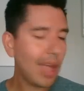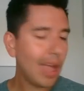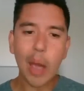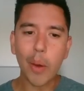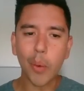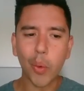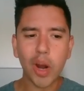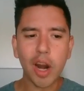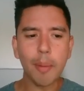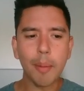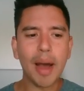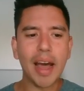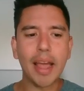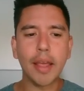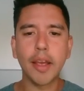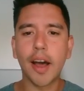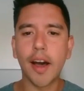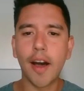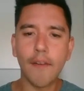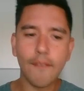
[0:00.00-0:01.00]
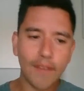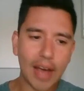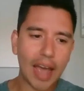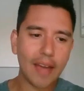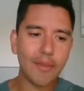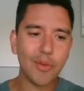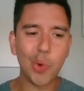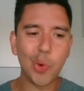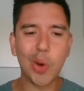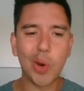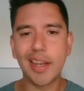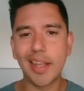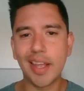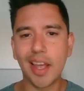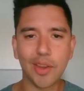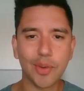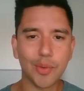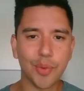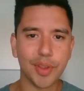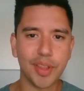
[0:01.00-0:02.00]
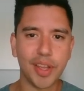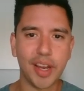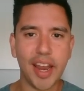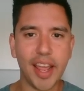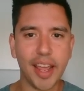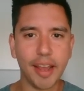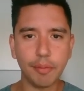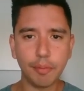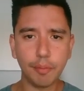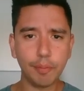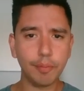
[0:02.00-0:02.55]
And what are my 5 new ideas for the day?